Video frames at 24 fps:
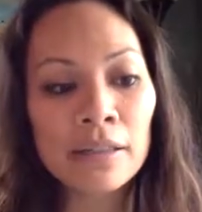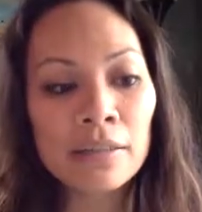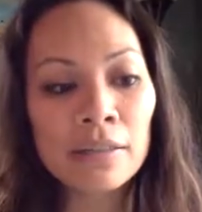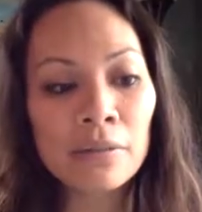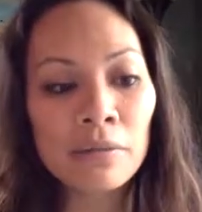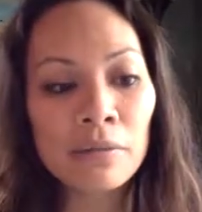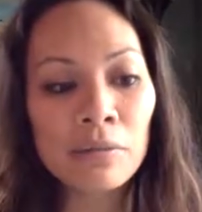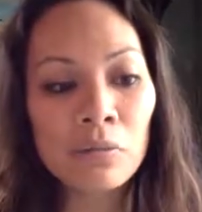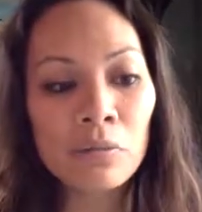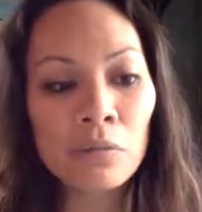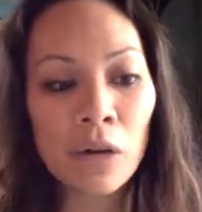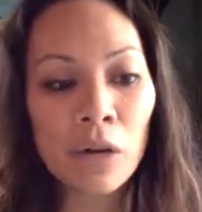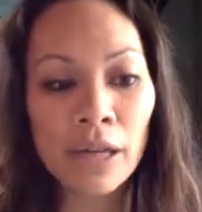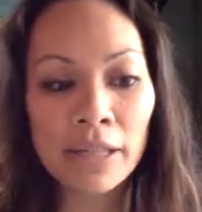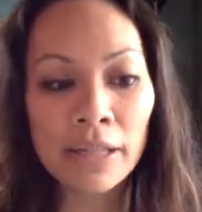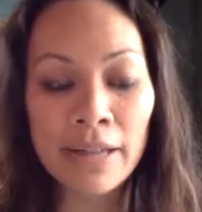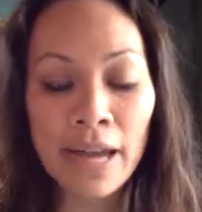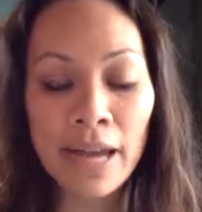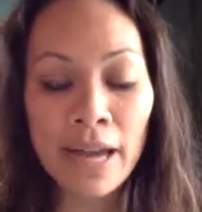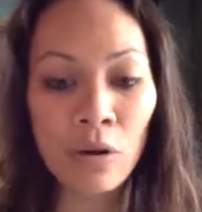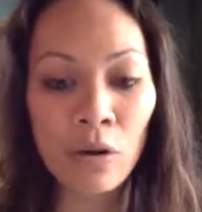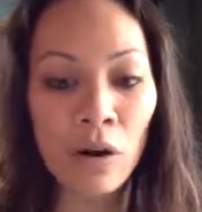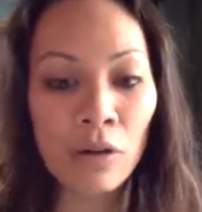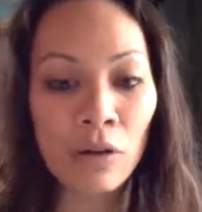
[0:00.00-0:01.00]
right
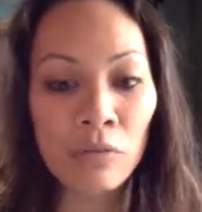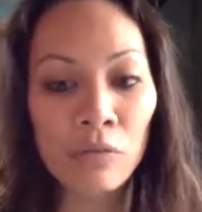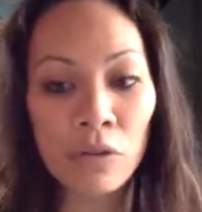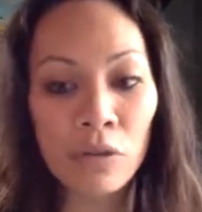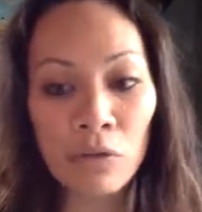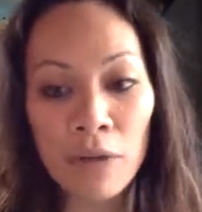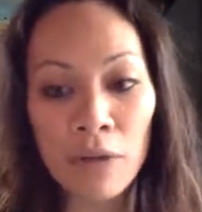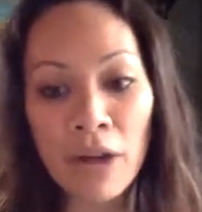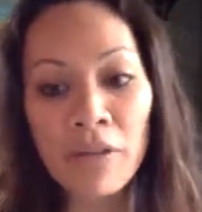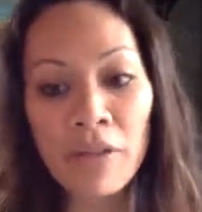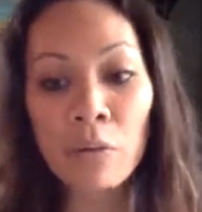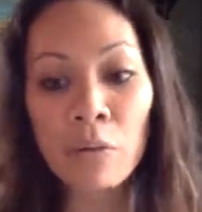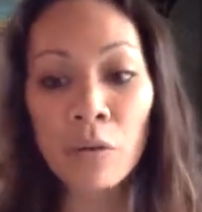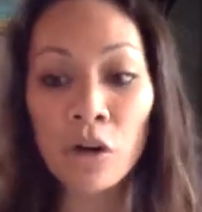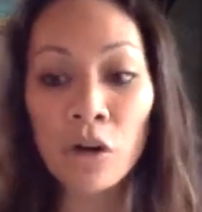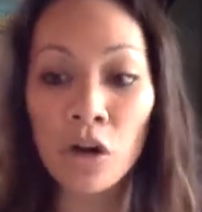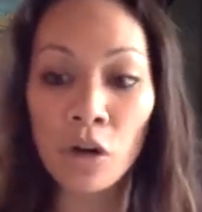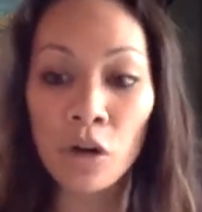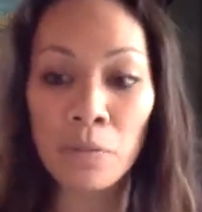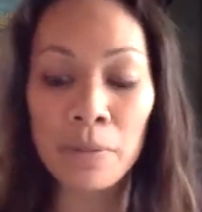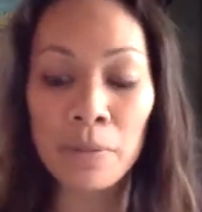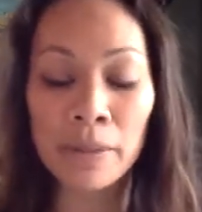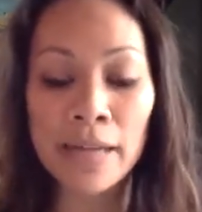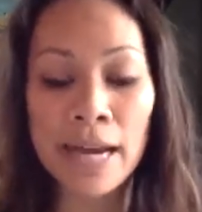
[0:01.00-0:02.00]
now, the round that we're
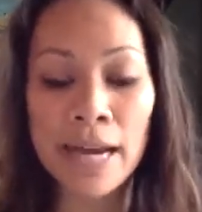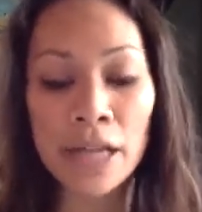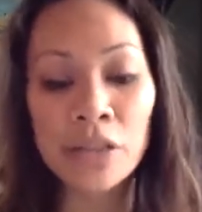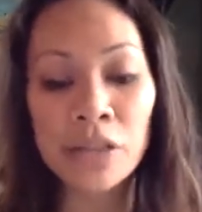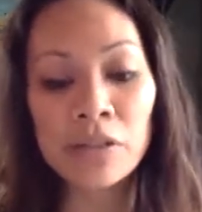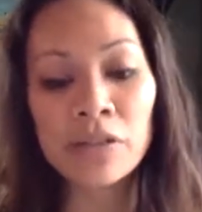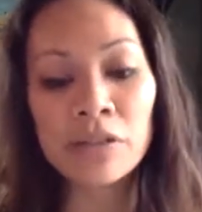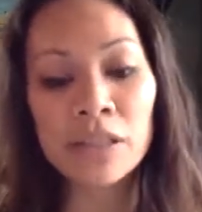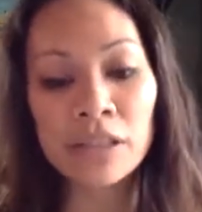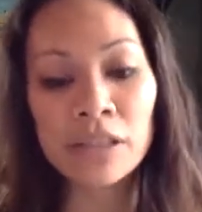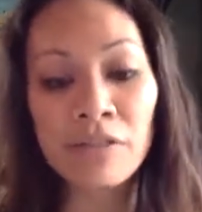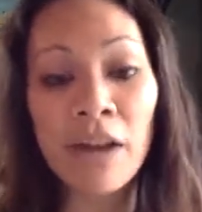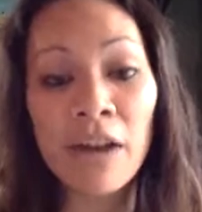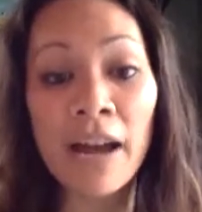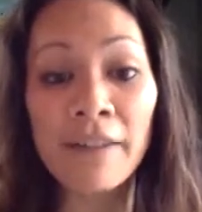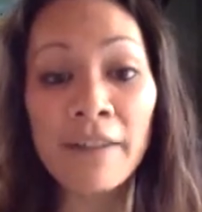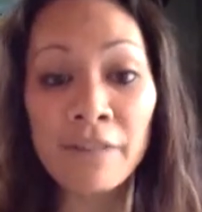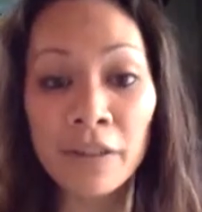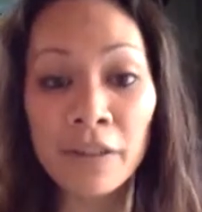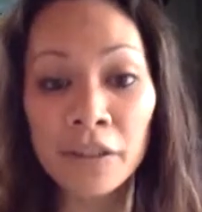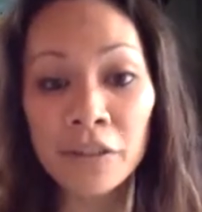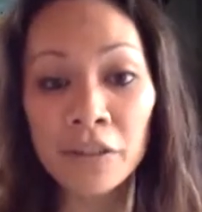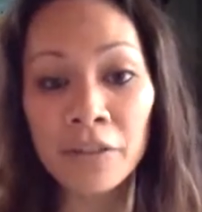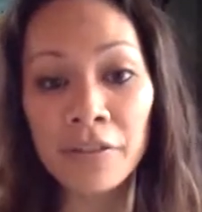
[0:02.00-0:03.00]
open actually is
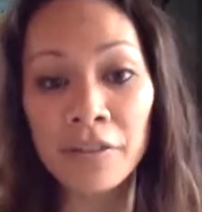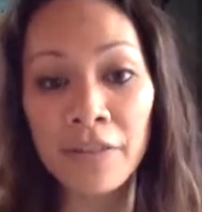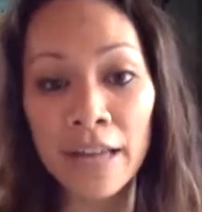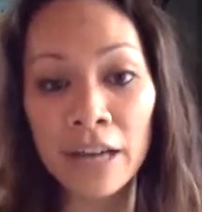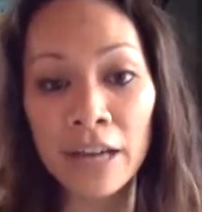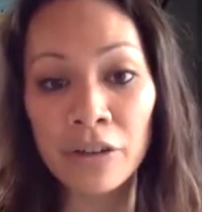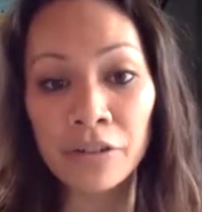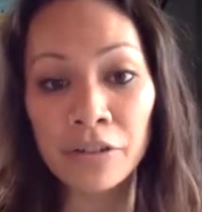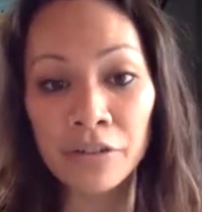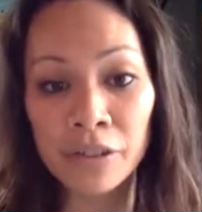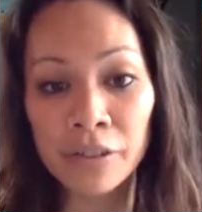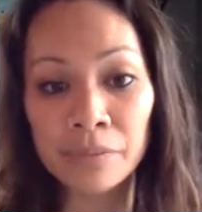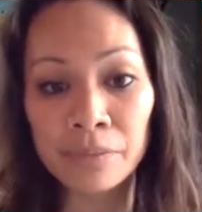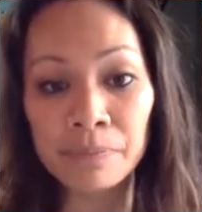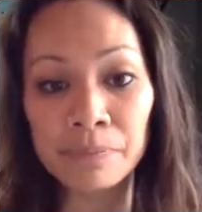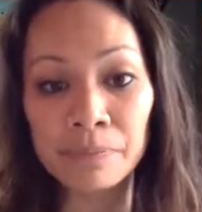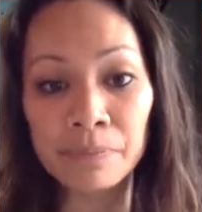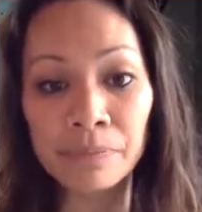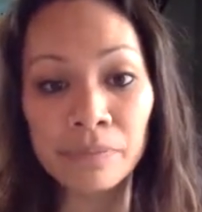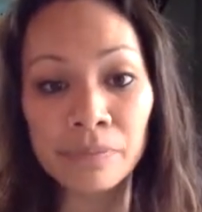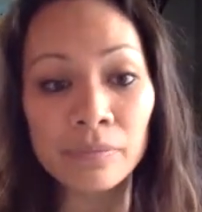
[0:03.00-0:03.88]
$500,000.